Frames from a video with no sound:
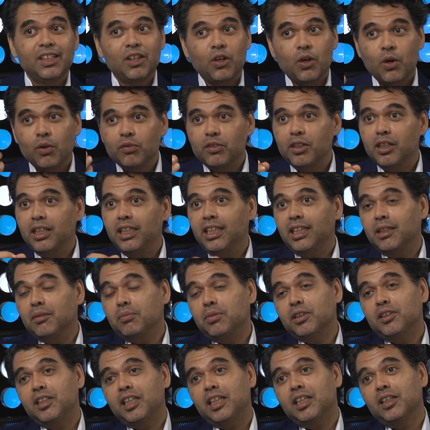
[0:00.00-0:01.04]
of the
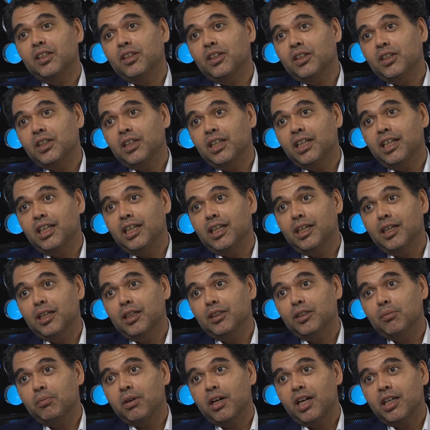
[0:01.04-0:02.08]
particular
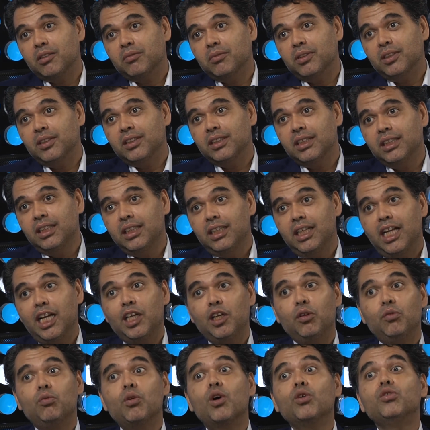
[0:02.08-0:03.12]
department, and
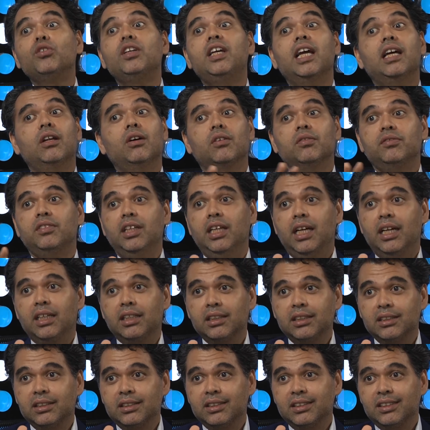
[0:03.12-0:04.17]
it won't get off there
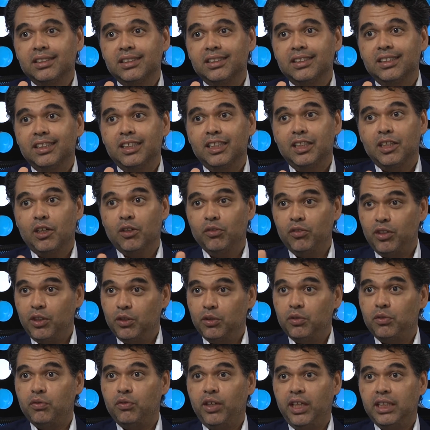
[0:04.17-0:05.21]
until
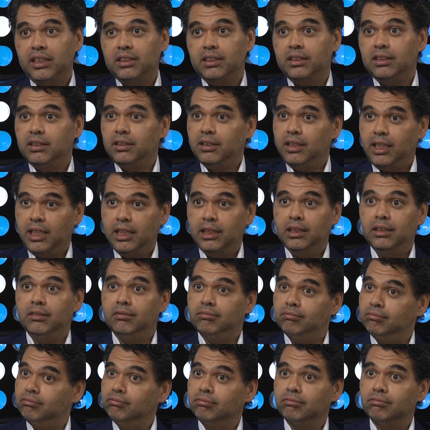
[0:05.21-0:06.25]
it's fixed. And
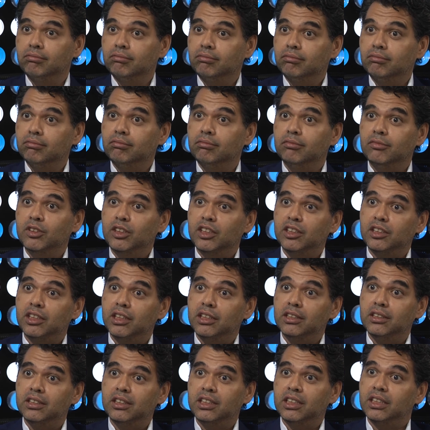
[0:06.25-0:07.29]
the
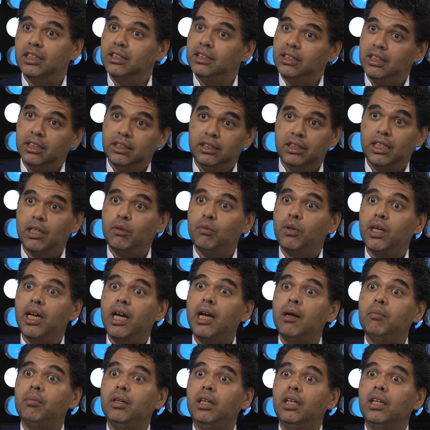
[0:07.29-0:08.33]
citizen says, yeah, we're
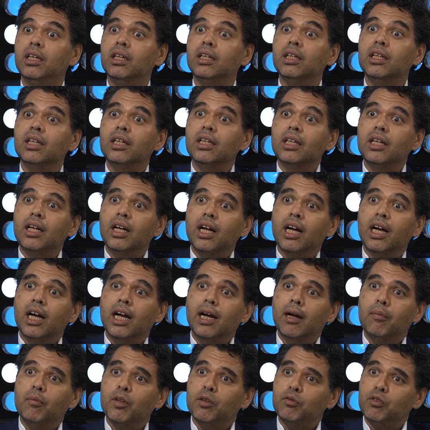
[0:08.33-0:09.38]
happy.
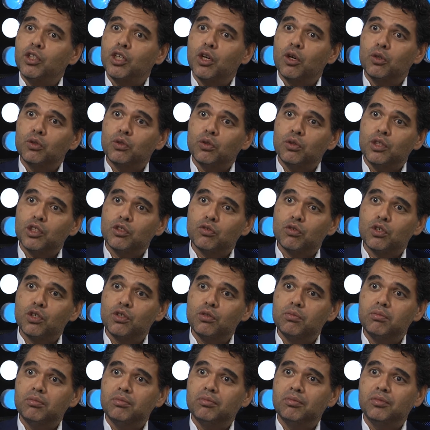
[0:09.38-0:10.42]
If you go to his
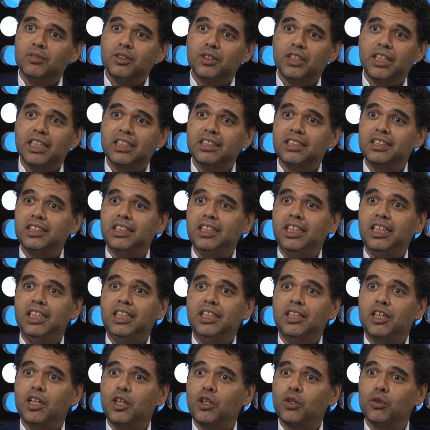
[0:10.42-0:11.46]
room, you can see
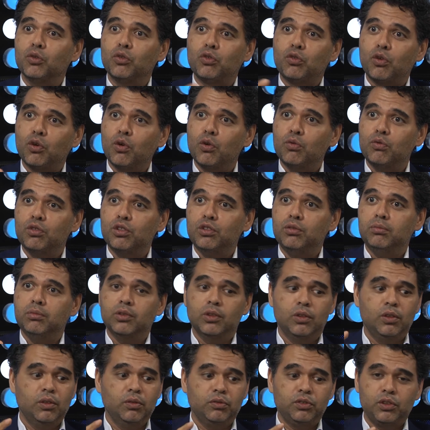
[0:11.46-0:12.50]
a control room
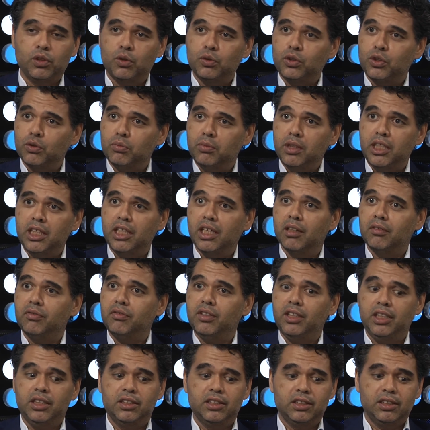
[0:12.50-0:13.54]
of social media
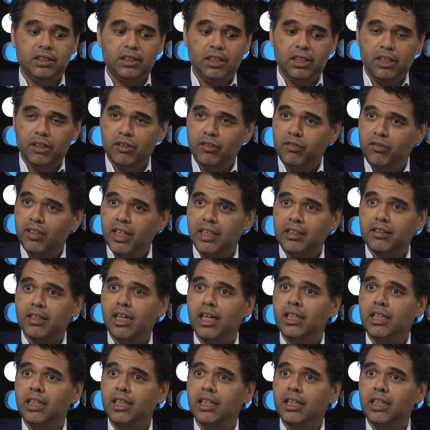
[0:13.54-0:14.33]
feeds, data